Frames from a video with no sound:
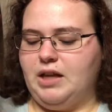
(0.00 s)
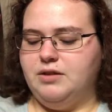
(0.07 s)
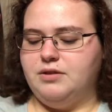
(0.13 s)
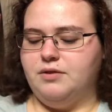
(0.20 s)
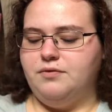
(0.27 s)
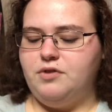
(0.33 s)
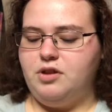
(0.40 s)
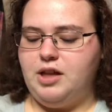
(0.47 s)

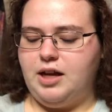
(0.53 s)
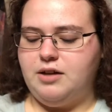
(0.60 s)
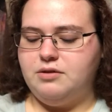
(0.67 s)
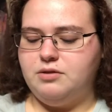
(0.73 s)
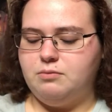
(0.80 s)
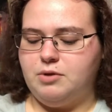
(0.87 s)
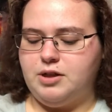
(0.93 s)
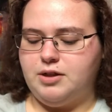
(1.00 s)
So, Full
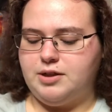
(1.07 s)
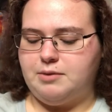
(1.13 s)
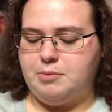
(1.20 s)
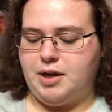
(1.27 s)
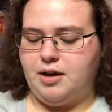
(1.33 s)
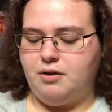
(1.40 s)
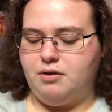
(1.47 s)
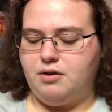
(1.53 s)
House was
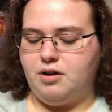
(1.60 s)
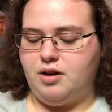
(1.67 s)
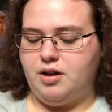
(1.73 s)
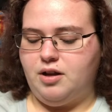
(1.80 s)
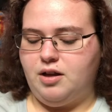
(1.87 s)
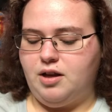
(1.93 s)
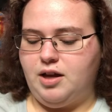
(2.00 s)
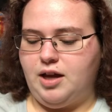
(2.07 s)
about
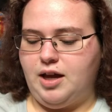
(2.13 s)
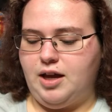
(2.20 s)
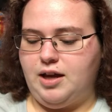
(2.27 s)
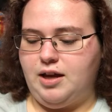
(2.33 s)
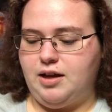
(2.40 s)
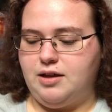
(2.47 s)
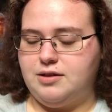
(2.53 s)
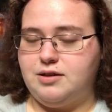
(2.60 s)

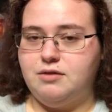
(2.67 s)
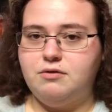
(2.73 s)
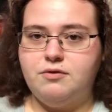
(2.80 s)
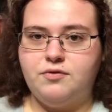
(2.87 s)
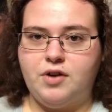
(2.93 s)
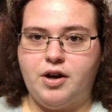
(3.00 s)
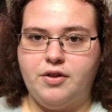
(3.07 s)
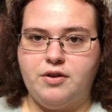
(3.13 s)
a single
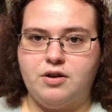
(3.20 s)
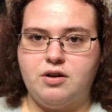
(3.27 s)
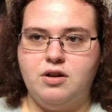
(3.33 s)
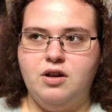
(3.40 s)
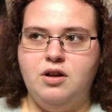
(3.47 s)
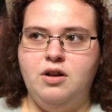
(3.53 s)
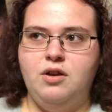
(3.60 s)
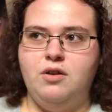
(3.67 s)
father
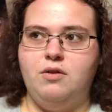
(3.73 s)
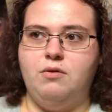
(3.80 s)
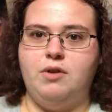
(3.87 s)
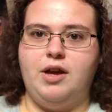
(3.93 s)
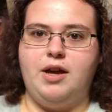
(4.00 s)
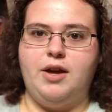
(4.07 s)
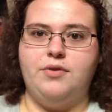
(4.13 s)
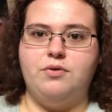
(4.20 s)
who
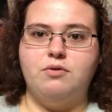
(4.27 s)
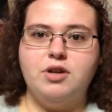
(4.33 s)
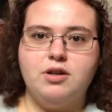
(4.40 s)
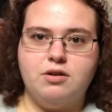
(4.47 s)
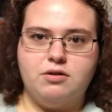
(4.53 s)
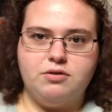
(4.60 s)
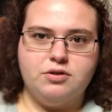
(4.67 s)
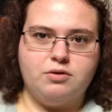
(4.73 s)
had 3
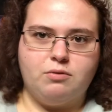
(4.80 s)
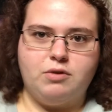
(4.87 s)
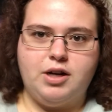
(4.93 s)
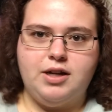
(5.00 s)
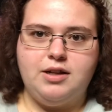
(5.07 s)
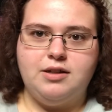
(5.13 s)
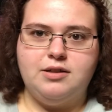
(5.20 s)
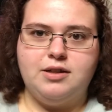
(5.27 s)
girls to
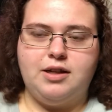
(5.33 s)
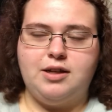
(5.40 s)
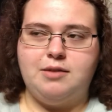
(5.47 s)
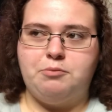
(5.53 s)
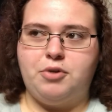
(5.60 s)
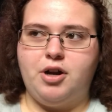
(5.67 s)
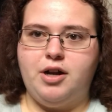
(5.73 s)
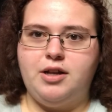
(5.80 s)
raise, and he
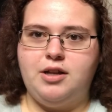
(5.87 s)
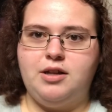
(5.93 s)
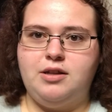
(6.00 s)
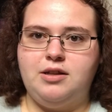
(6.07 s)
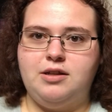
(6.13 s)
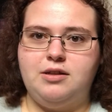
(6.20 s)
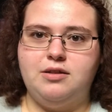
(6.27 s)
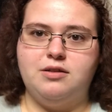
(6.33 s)
brought in
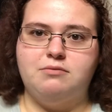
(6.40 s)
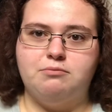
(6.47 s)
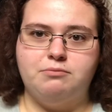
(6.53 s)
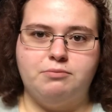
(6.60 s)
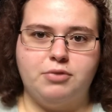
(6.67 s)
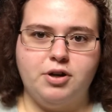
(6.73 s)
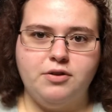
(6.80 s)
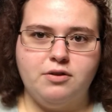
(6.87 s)
his
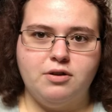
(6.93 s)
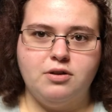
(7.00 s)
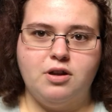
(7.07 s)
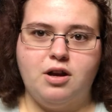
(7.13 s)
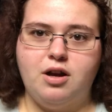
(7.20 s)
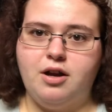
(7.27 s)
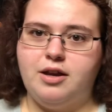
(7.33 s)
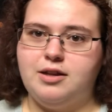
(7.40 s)

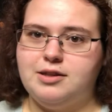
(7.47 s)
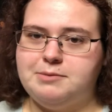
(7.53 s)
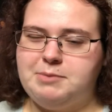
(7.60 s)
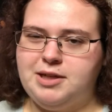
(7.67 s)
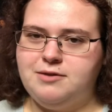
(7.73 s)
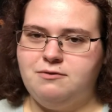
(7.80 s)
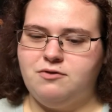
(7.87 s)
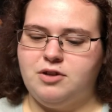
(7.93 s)
brother-in-law and his
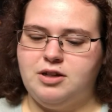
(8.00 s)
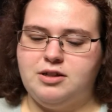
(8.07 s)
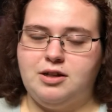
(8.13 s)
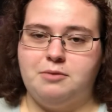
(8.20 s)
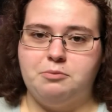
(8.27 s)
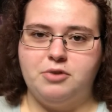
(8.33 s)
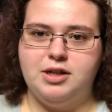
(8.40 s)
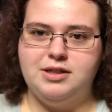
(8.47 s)
best friend to
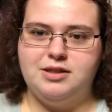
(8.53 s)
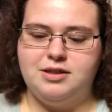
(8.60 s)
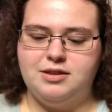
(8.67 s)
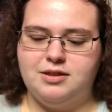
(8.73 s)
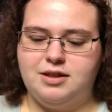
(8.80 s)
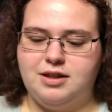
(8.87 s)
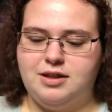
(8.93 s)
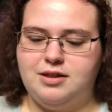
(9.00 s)
help raise
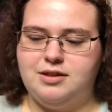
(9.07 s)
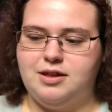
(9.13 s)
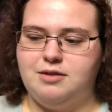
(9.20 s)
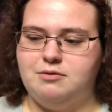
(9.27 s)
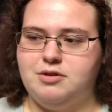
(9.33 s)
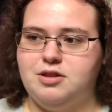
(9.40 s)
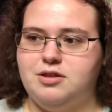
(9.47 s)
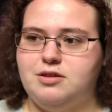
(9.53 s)
these kids, and it
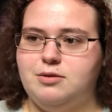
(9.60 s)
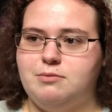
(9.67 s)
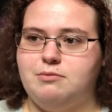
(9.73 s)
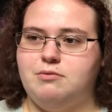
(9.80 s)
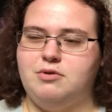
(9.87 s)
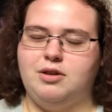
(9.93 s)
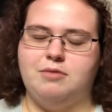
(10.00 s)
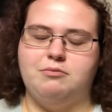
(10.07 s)
was just
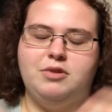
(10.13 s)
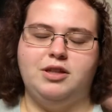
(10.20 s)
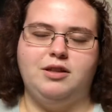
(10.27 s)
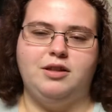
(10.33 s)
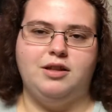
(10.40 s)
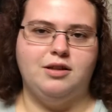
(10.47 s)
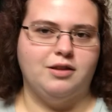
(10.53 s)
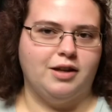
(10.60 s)

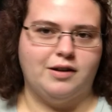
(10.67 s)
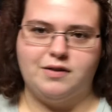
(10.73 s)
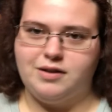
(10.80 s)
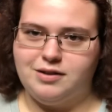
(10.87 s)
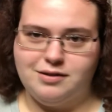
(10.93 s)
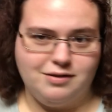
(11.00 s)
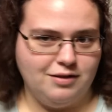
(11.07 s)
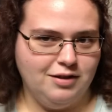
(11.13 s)
completely
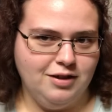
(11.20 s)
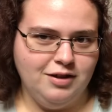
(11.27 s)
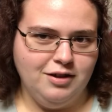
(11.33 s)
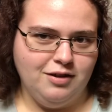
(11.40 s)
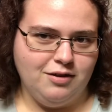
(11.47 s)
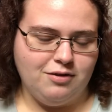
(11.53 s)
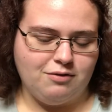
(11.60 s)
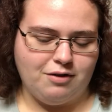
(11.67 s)
hilarious
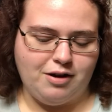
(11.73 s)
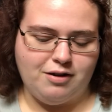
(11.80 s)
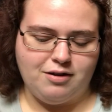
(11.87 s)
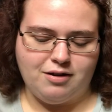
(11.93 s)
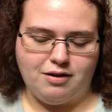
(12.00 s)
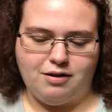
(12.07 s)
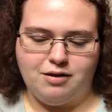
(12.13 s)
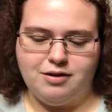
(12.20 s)
throughout
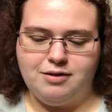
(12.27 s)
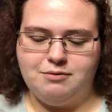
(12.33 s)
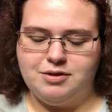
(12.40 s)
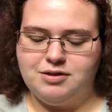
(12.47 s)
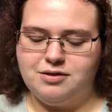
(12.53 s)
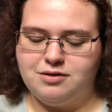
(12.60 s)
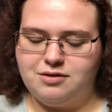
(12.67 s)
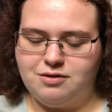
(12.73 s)
it all. It
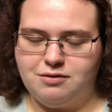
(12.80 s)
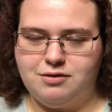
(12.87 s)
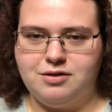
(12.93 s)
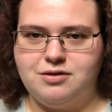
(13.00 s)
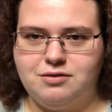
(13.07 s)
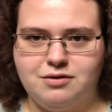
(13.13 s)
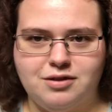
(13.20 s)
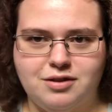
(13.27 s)
was just totally
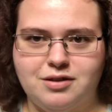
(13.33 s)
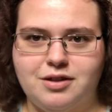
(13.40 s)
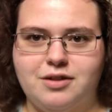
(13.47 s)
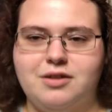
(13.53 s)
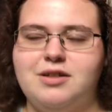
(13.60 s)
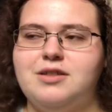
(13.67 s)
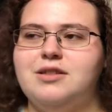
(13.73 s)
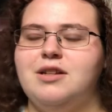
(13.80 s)

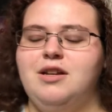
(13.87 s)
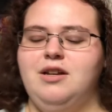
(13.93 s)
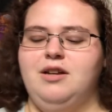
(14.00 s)
hilarious.